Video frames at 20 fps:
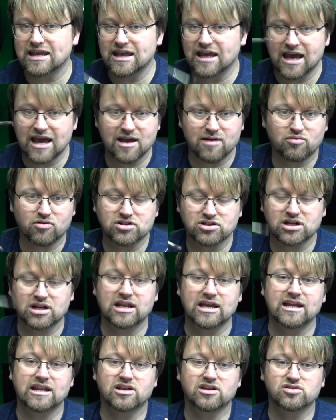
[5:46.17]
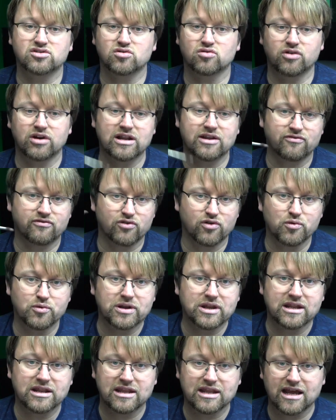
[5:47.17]
airbrush cleaners or any
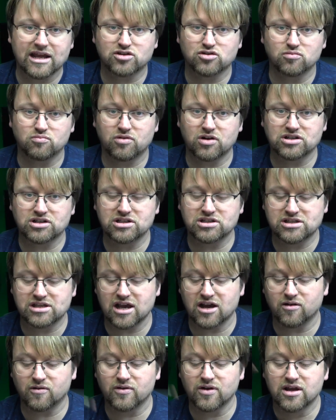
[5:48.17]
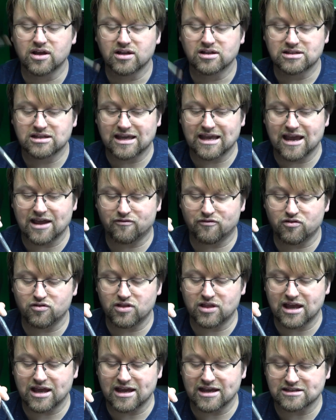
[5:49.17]
fluid in the actual brush itself to get through
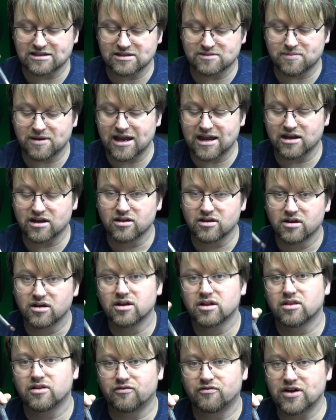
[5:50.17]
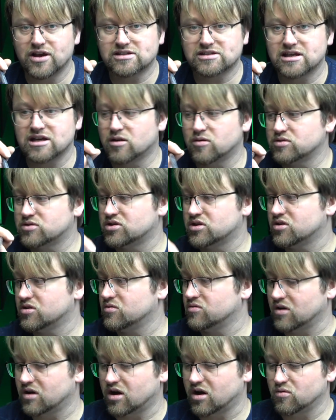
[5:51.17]
that excess paint, the first thing I would
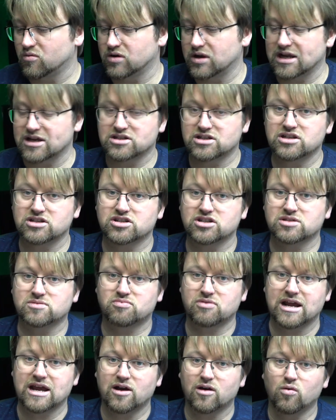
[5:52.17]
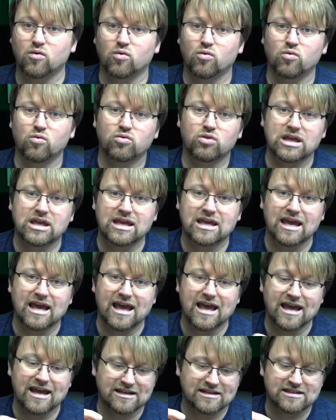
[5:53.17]
do, I would actually just spray out all the
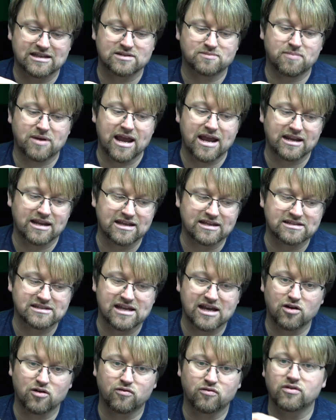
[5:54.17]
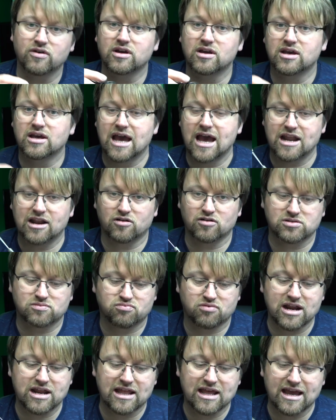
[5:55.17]
excess paint itself, and I'll
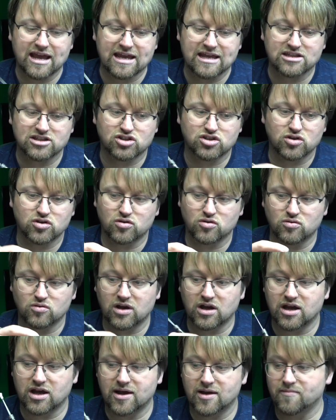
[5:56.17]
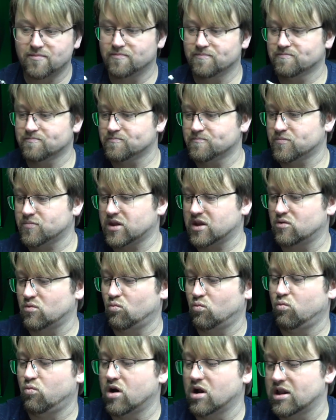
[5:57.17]
spray that into
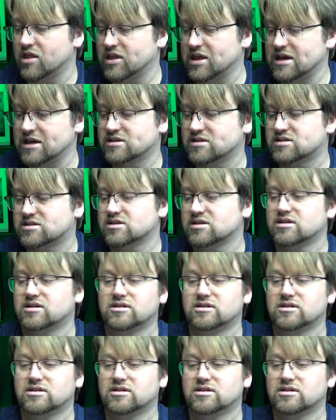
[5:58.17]
one of these.